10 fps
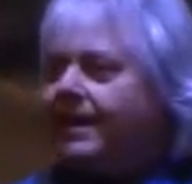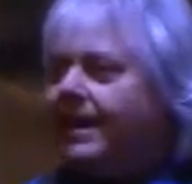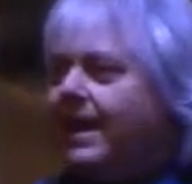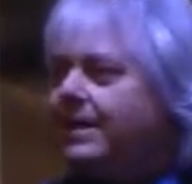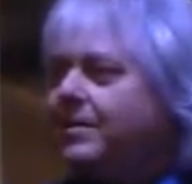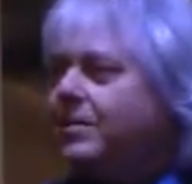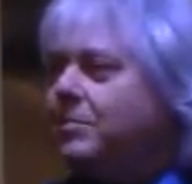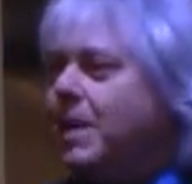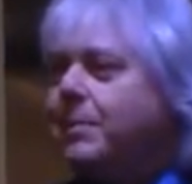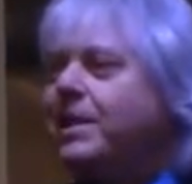
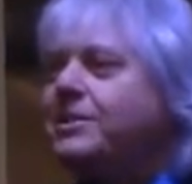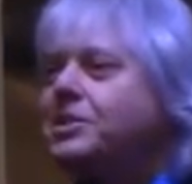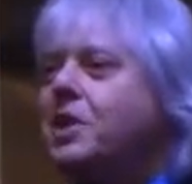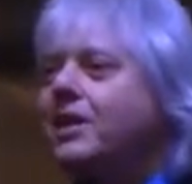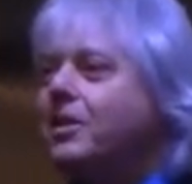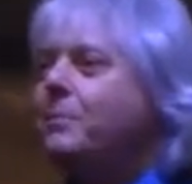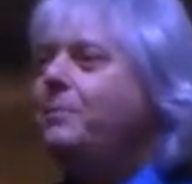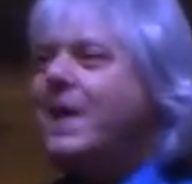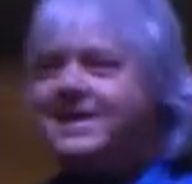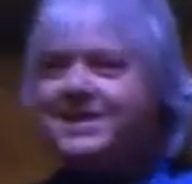And maybe it's not the
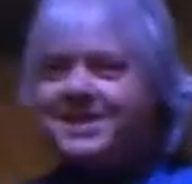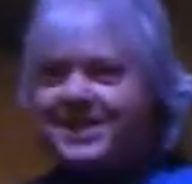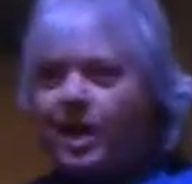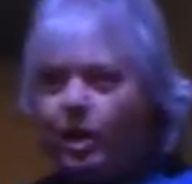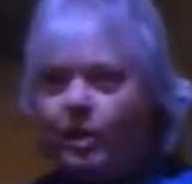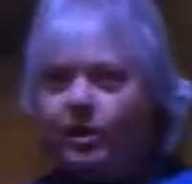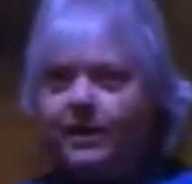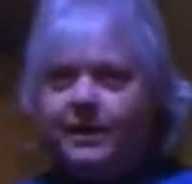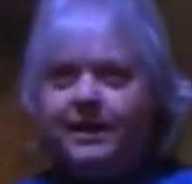bestseller